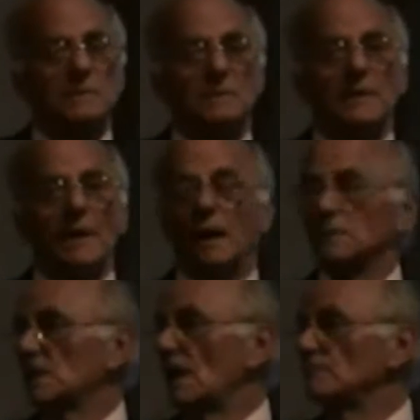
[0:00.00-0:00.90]
the
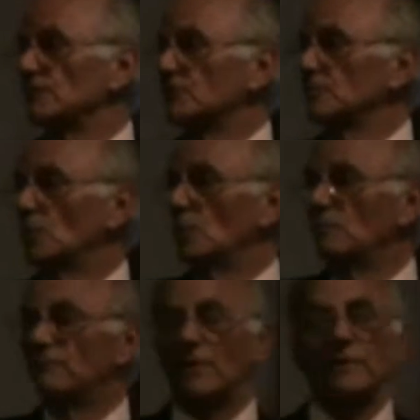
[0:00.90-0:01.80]
uncomfortable,
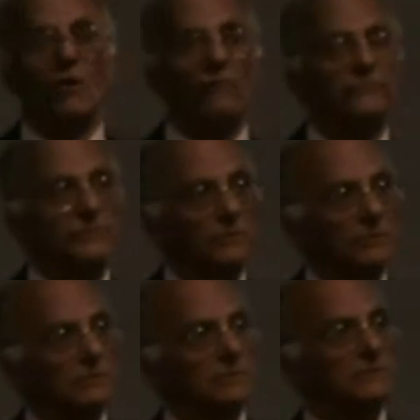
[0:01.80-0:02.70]
very
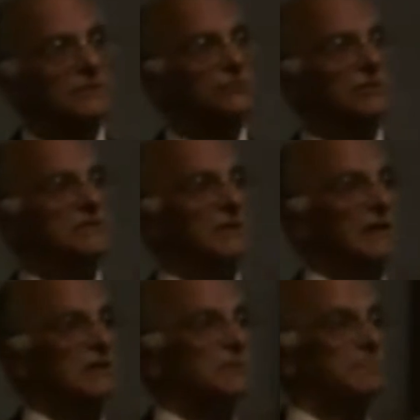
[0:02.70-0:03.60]
often
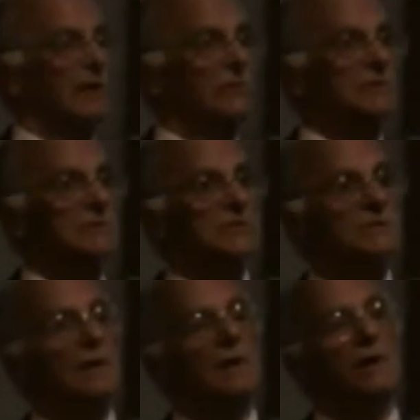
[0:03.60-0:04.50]
distressing
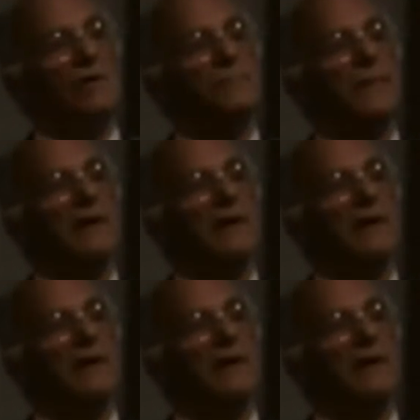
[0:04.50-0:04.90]
experience of